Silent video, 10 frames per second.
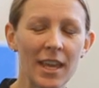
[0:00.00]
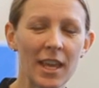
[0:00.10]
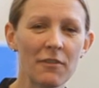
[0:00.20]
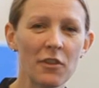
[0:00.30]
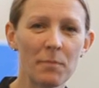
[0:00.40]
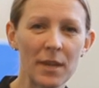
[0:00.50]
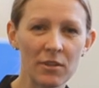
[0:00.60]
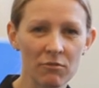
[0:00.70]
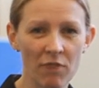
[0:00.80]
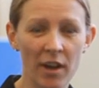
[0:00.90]
If you've
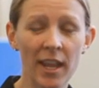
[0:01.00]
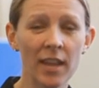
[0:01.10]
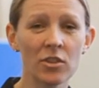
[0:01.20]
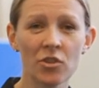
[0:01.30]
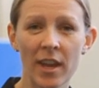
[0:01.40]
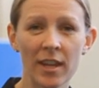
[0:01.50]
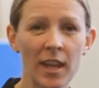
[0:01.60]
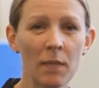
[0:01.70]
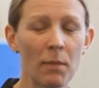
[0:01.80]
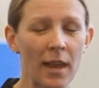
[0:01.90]
been running,
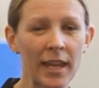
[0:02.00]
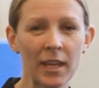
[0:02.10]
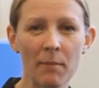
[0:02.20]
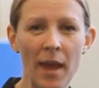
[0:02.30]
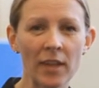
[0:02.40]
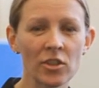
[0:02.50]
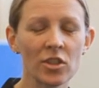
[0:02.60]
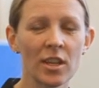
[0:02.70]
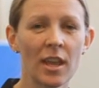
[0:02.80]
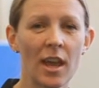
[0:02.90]
training, playing in a match,